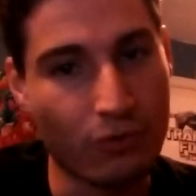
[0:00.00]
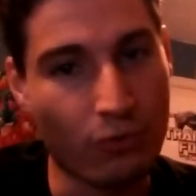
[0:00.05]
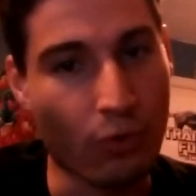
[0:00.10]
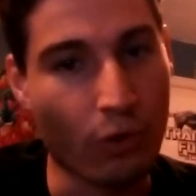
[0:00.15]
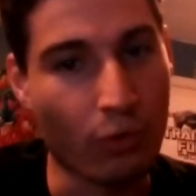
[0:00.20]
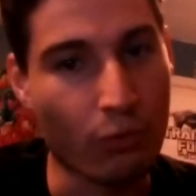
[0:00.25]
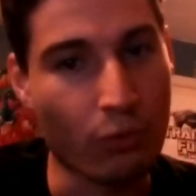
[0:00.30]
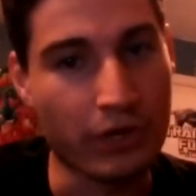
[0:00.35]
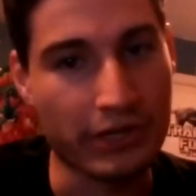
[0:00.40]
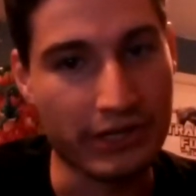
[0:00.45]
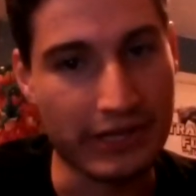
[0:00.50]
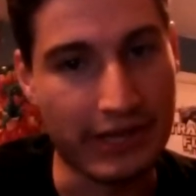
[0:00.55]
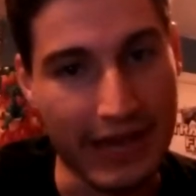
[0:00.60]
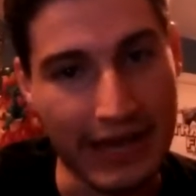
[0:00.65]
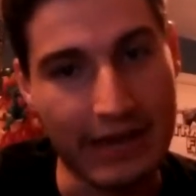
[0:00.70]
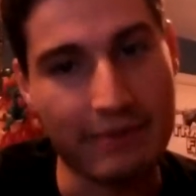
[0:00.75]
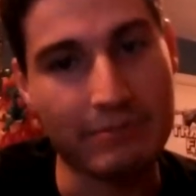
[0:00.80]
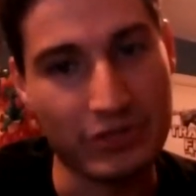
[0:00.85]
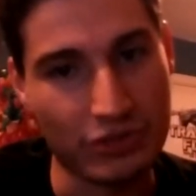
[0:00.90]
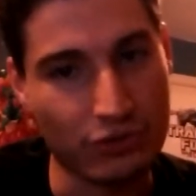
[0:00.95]
or what
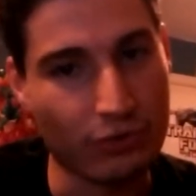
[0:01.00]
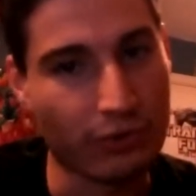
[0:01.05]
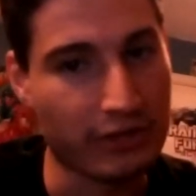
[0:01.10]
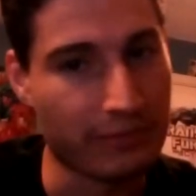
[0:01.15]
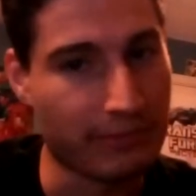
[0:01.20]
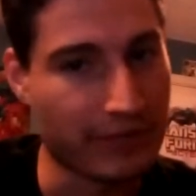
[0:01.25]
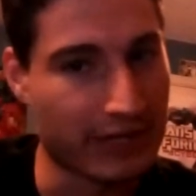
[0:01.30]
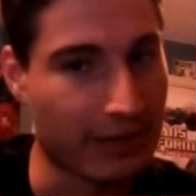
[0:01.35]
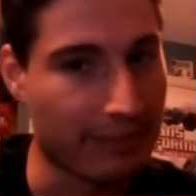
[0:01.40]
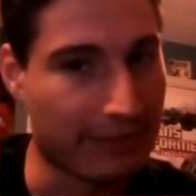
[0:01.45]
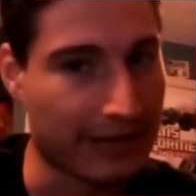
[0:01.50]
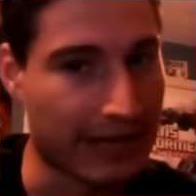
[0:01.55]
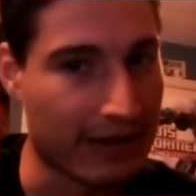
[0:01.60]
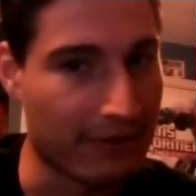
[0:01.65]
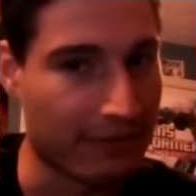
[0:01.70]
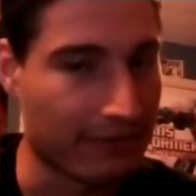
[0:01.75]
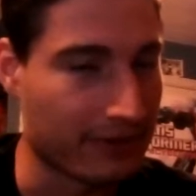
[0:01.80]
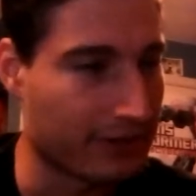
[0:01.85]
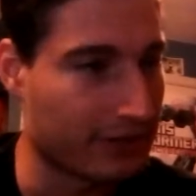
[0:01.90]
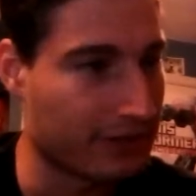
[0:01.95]
game is going to be coming
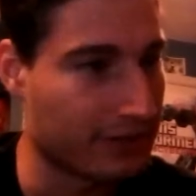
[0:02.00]
out.